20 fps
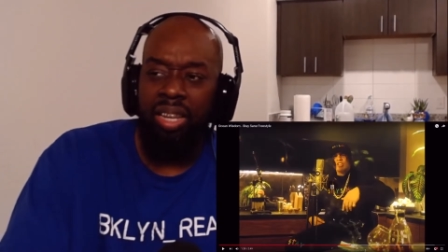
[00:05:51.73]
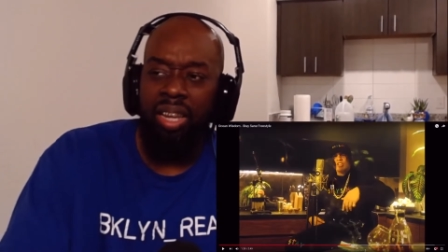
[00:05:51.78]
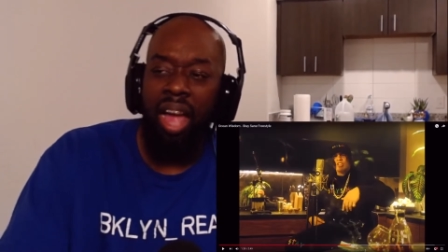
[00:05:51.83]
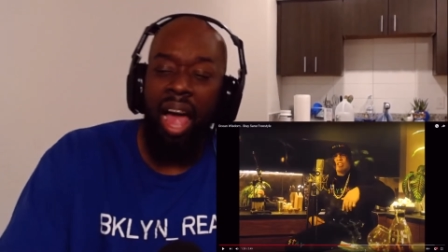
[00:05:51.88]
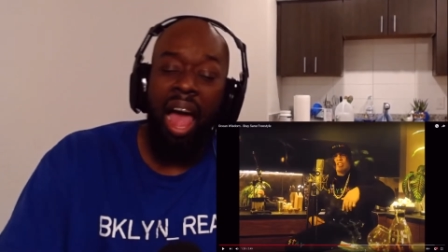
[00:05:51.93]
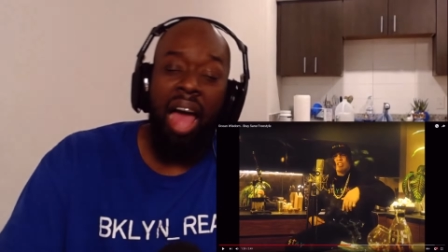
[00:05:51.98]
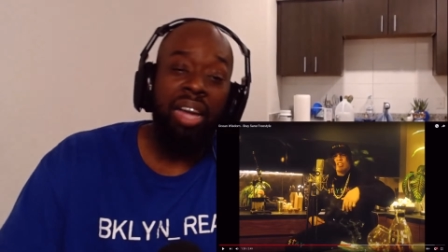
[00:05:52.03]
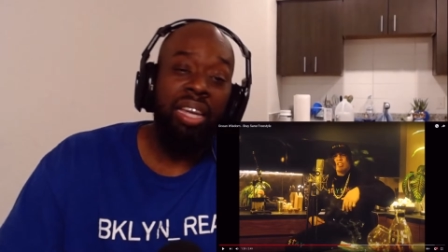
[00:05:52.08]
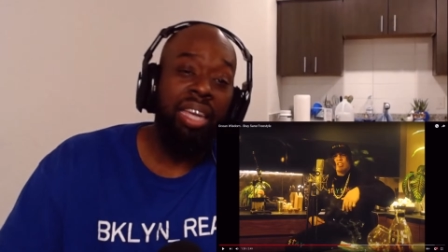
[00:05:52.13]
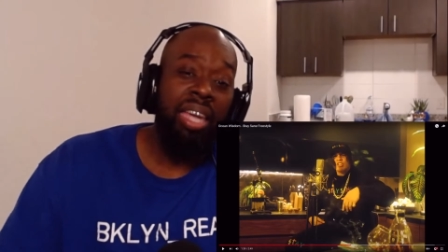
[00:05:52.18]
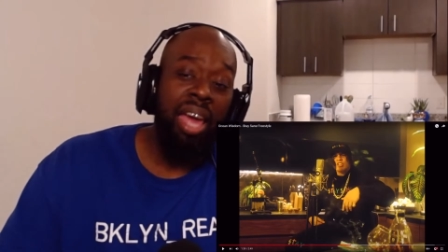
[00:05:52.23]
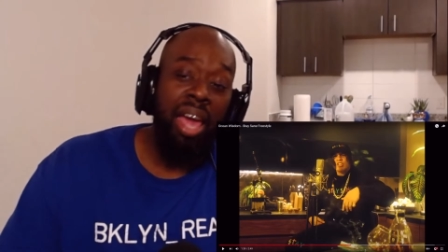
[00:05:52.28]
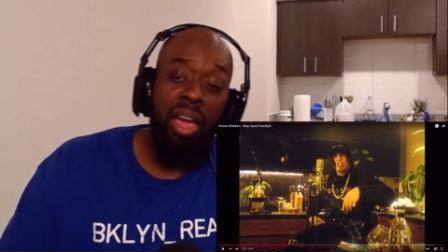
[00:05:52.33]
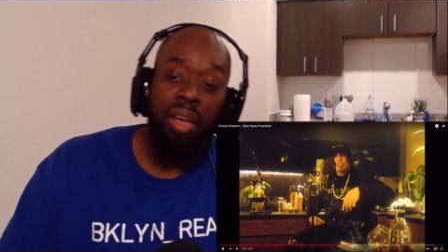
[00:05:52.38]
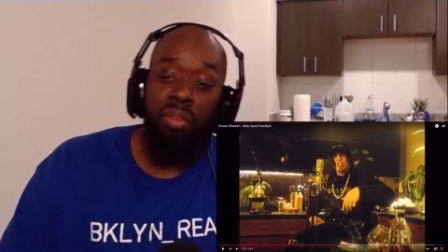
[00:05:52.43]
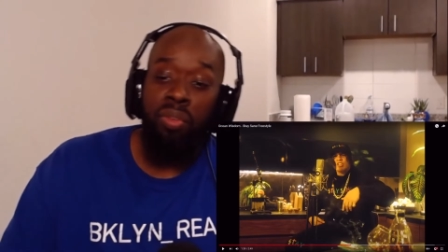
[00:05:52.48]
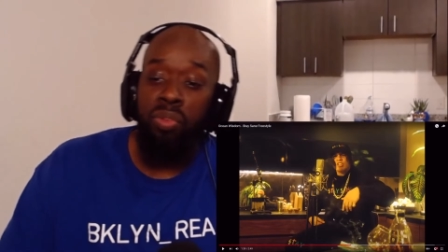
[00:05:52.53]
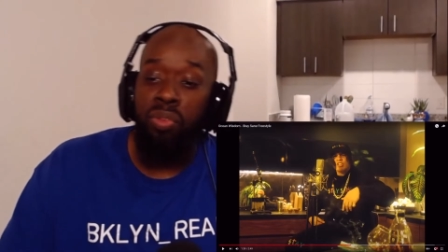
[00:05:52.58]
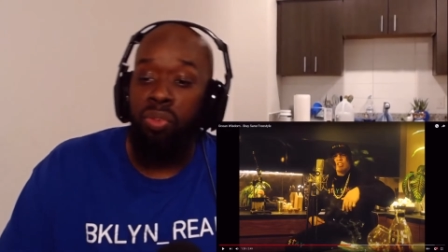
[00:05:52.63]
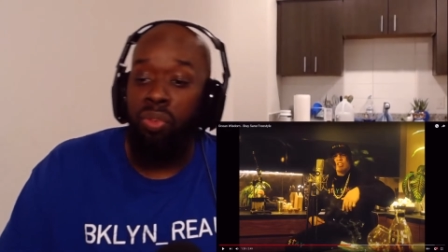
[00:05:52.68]
I
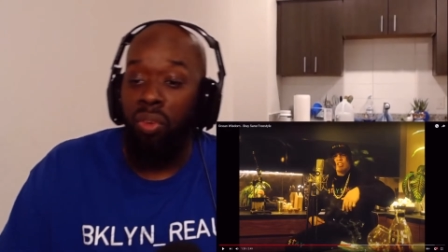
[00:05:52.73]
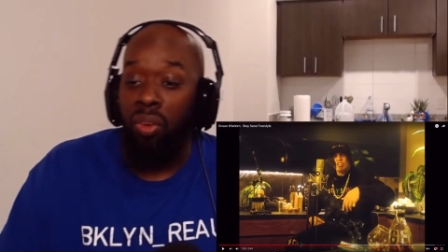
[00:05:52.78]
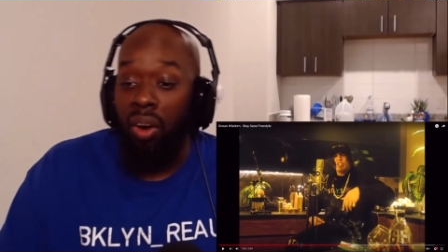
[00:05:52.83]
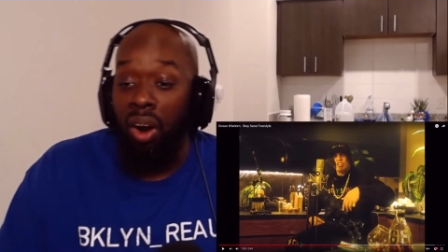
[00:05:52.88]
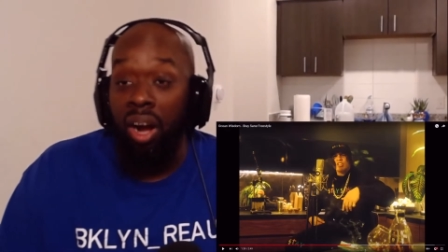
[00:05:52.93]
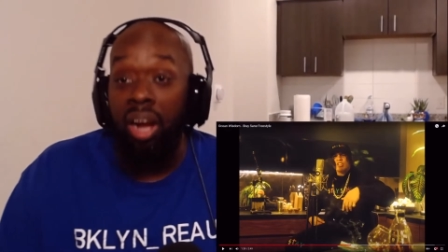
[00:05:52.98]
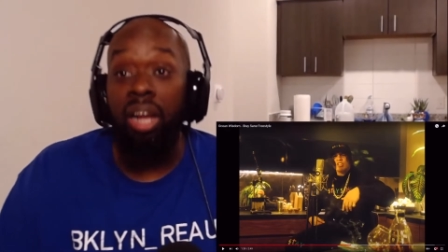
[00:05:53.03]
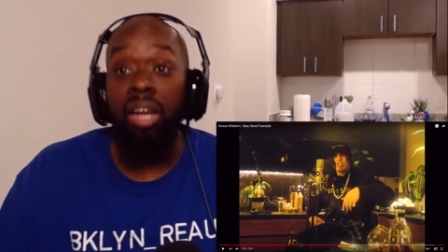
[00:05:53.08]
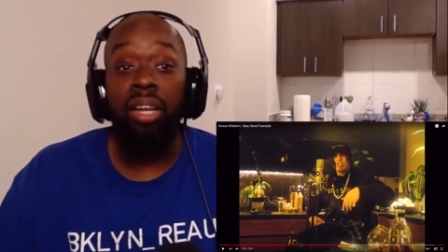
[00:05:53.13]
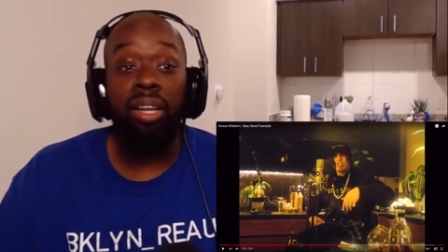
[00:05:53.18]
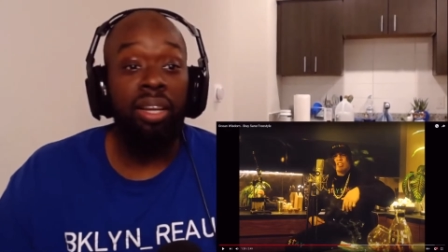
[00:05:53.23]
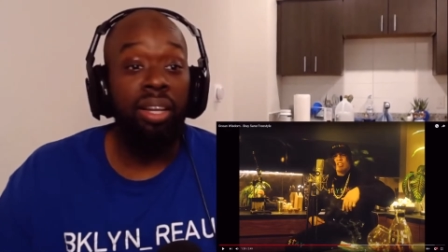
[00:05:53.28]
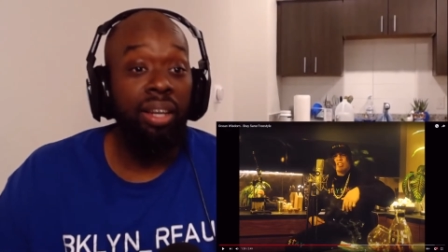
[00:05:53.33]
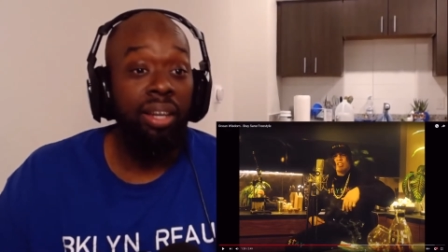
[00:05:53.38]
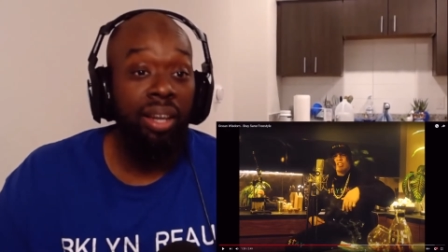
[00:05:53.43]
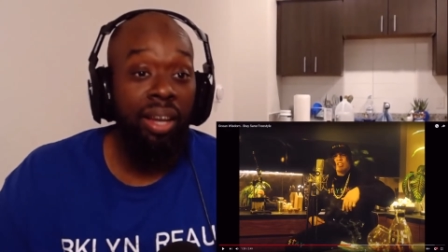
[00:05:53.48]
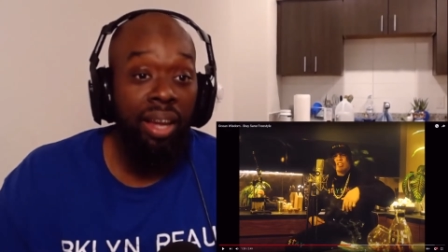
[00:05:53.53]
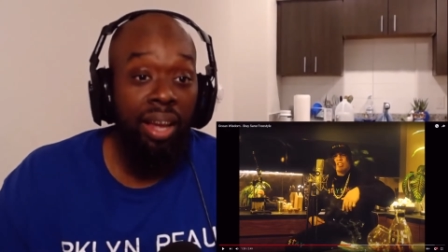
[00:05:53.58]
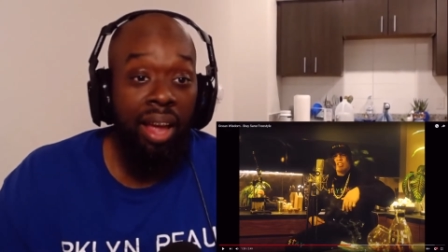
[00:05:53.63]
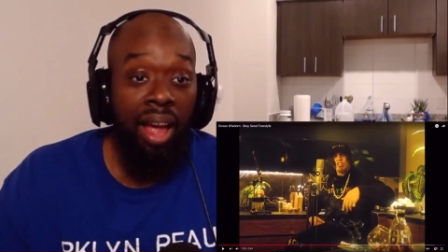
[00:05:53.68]
can't front
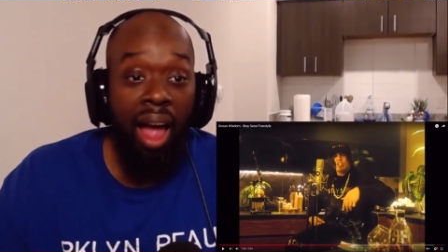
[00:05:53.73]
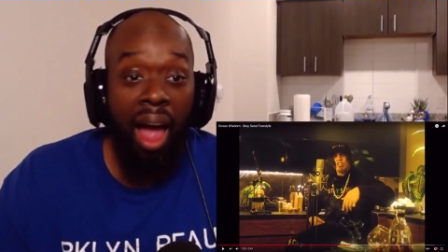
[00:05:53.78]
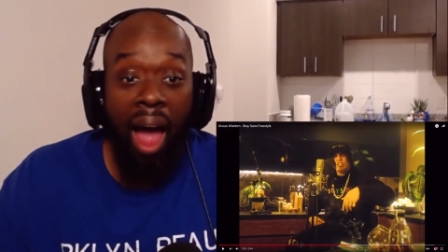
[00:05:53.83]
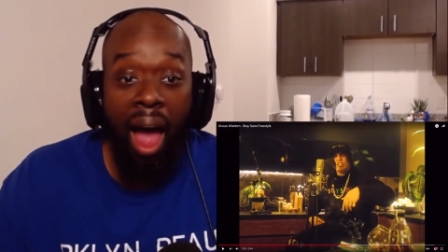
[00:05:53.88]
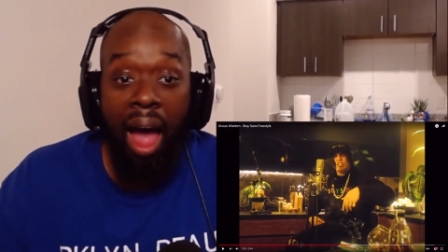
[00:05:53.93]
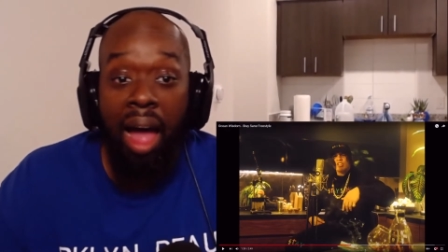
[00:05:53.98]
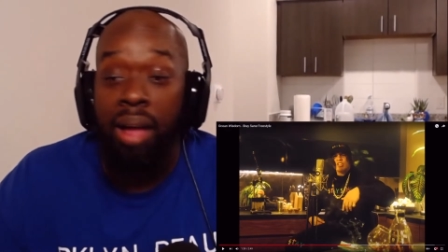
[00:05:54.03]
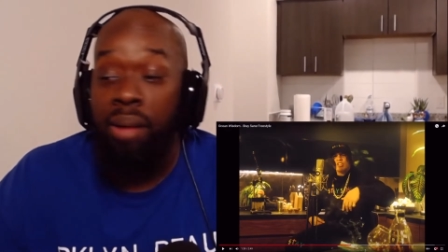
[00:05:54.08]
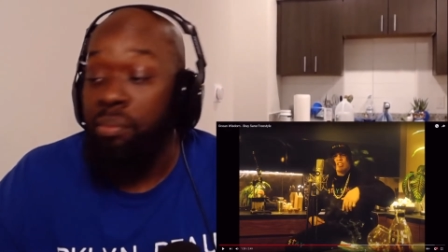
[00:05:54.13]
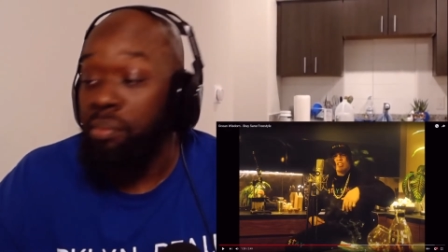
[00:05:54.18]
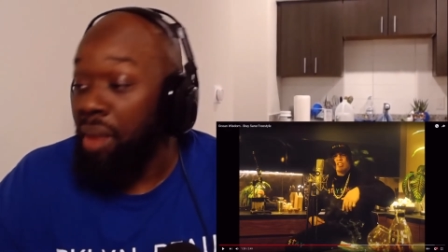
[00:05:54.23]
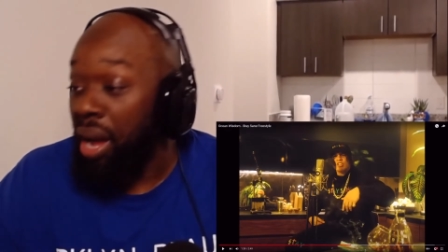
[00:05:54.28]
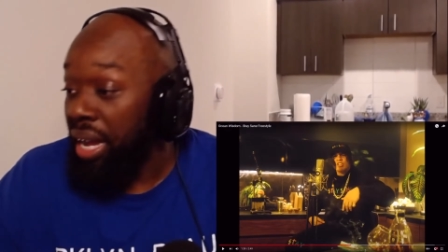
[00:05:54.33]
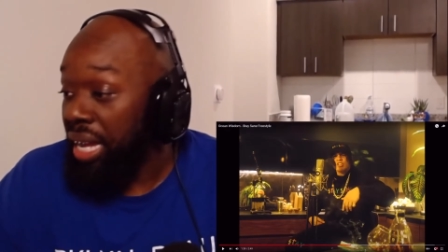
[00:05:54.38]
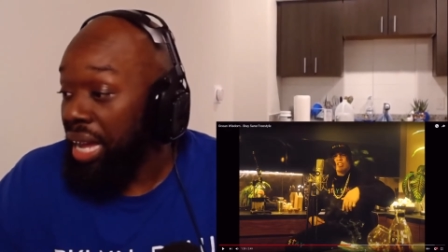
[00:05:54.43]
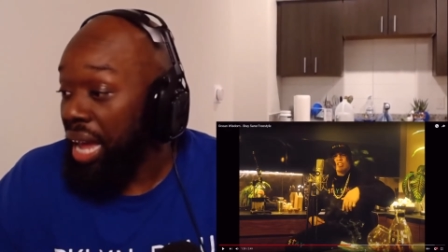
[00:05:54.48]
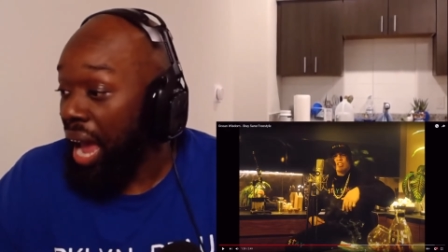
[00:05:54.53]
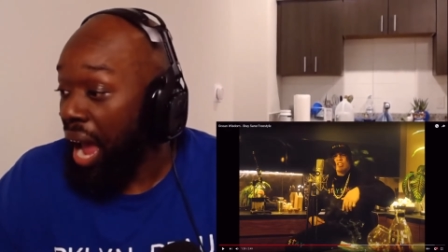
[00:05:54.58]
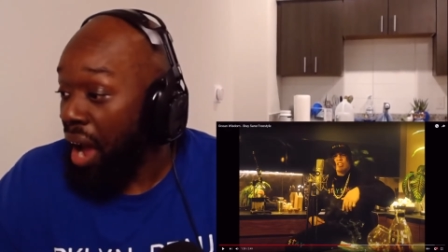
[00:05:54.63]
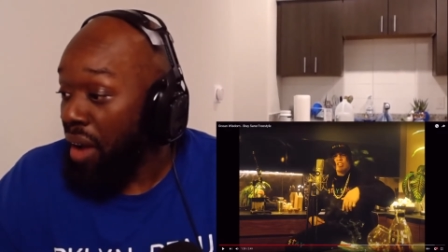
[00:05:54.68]
I might
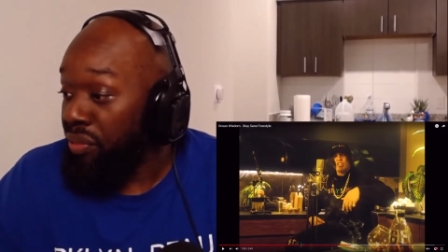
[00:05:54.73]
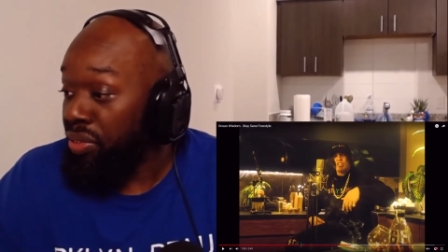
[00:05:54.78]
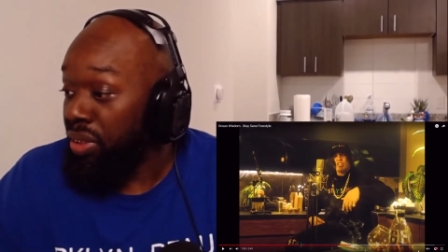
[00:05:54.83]
have